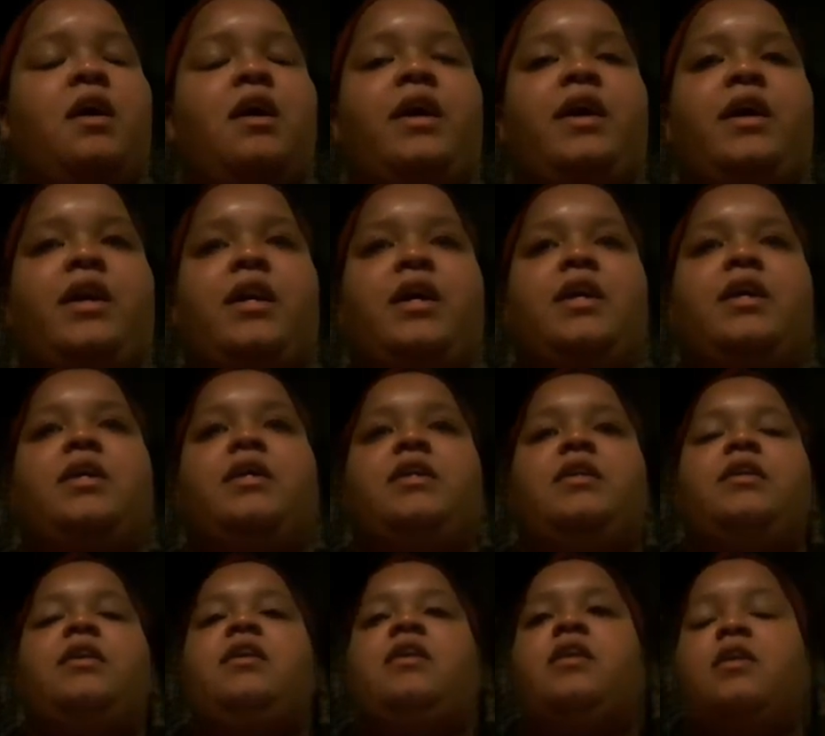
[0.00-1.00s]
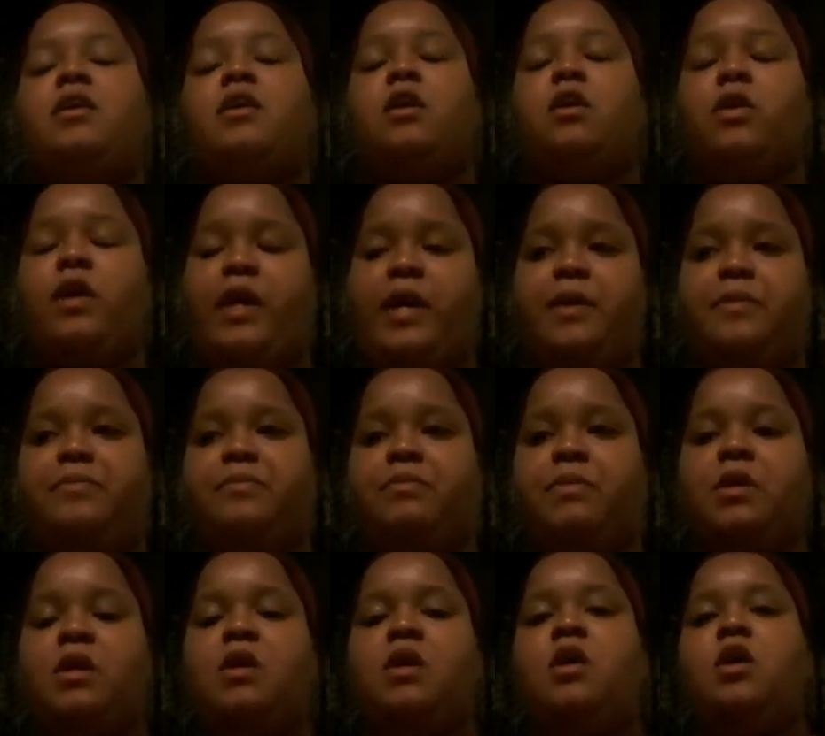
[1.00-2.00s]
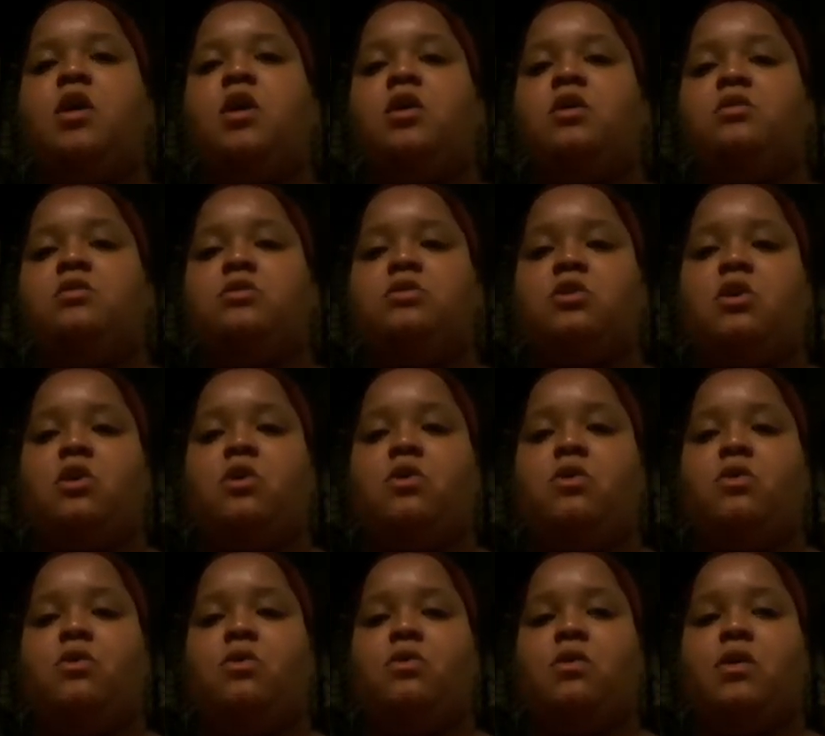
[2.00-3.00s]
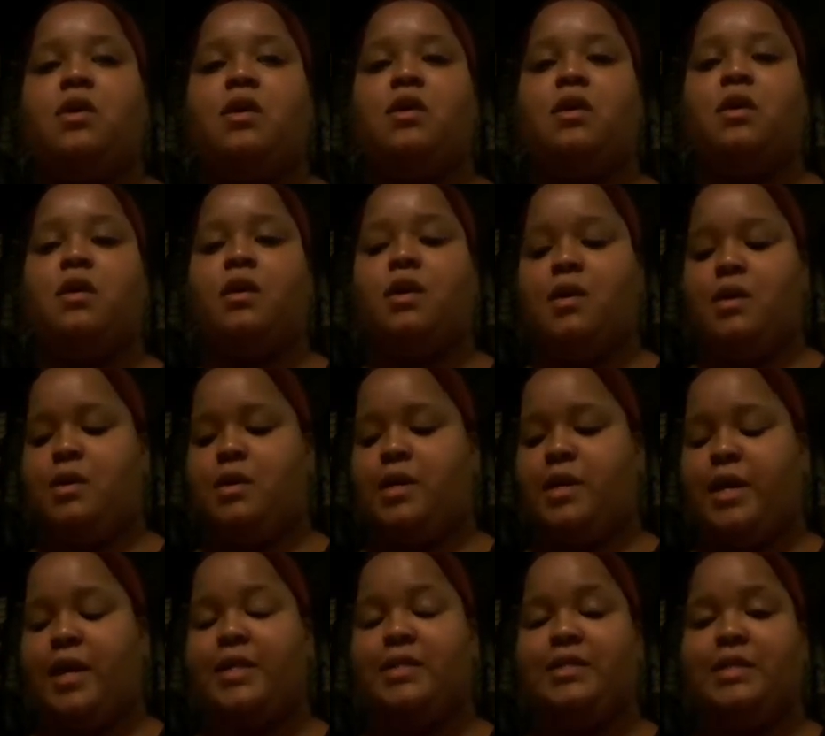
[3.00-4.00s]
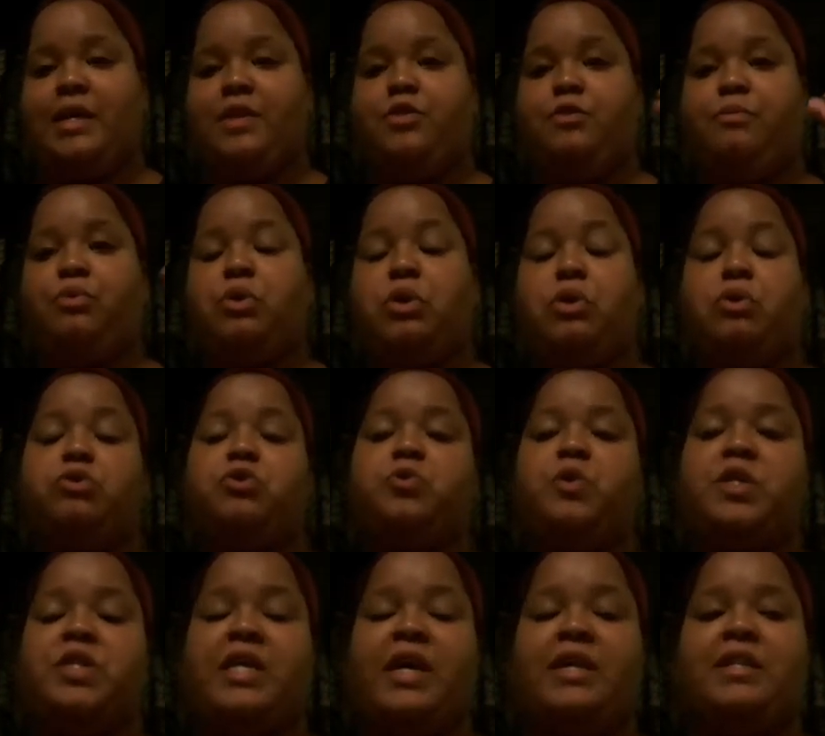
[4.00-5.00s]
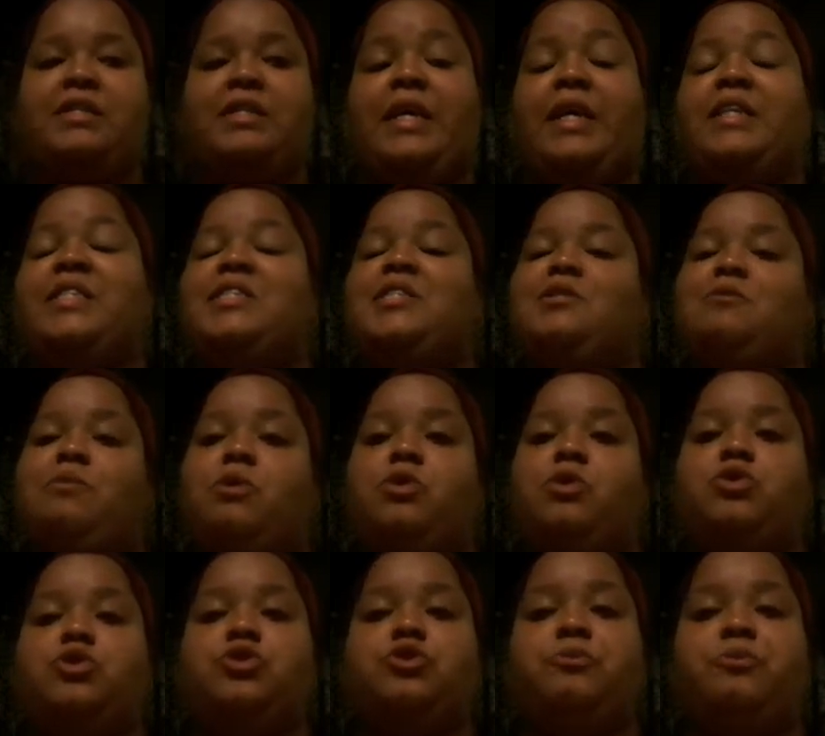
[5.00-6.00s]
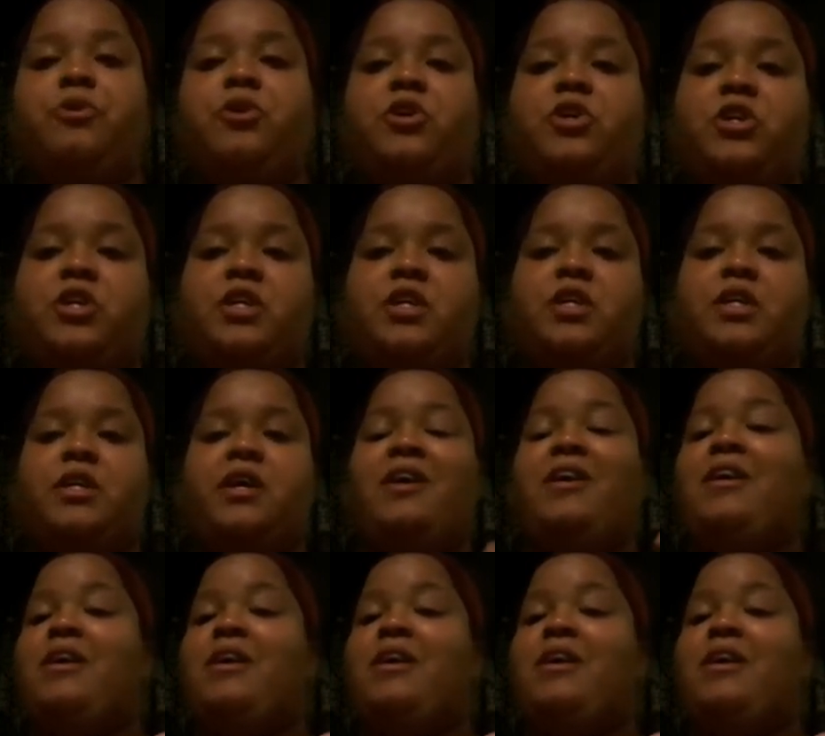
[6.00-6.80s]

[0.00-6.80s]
And okay, so like I said, the pros with that is that it smelled super good.